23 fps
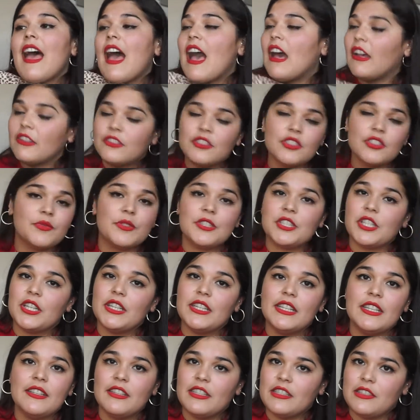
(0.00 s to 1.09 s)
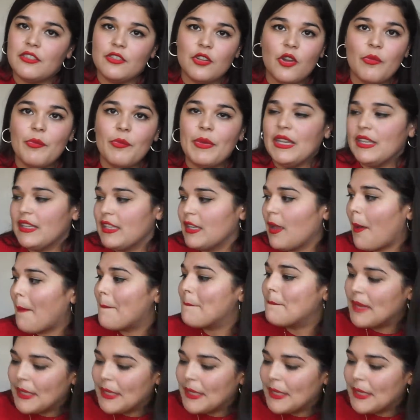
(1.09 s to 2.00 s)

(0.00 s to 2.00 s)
I'll just return it. There's no big deal.